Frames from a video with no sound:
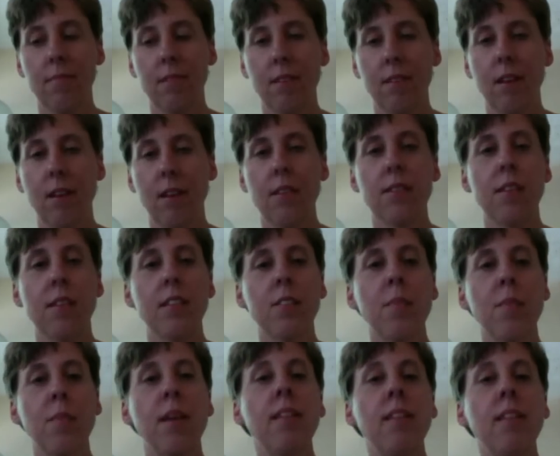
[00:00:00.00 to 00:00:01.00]
I send
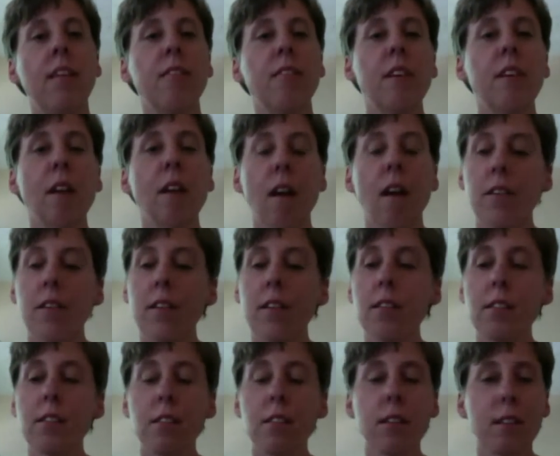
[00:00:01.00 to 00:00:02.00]
my loving
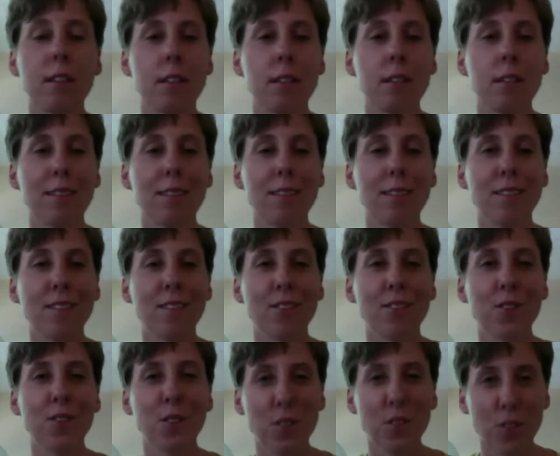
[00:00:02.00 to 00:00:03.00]
kindness
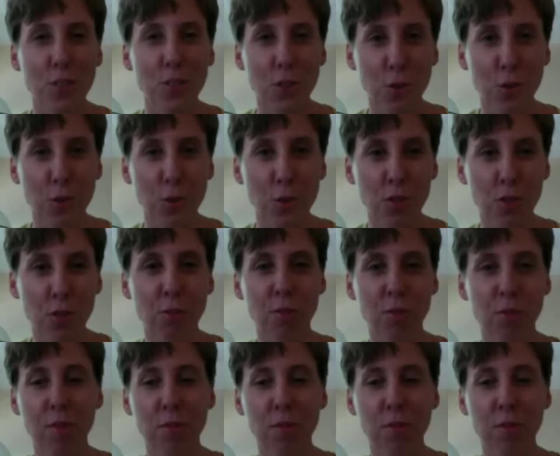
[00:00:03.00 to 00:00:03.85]
to you.